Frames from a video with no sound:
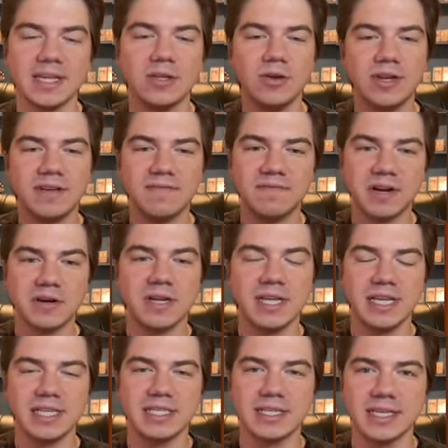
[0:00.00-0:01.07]
You can very
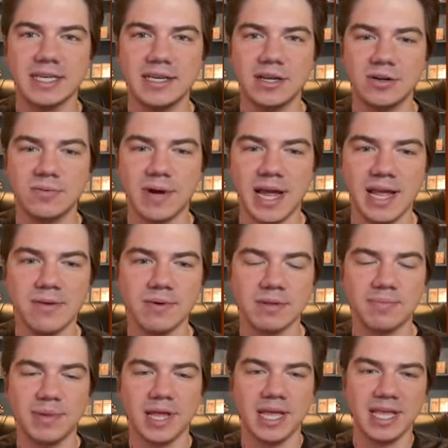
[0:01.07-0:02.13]
easily get away
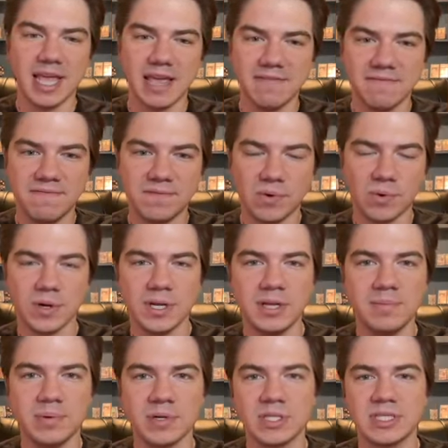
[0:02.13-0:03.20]
with playing a
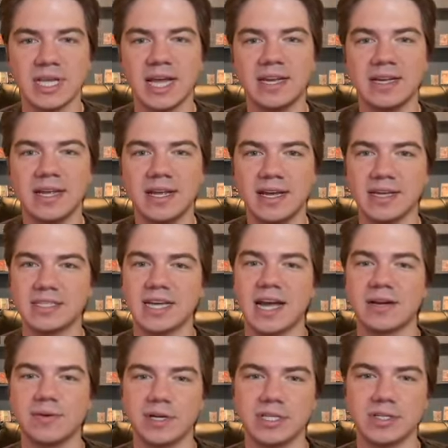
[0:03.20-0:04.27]
40%
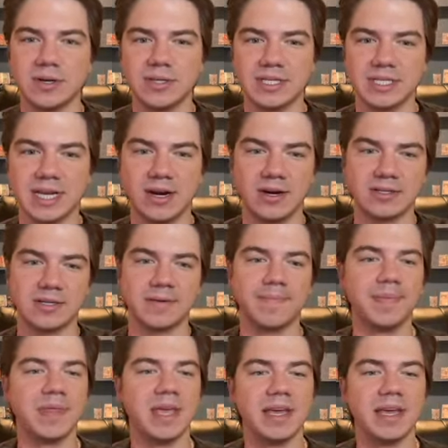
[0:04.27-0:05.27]
attack ratio on this character.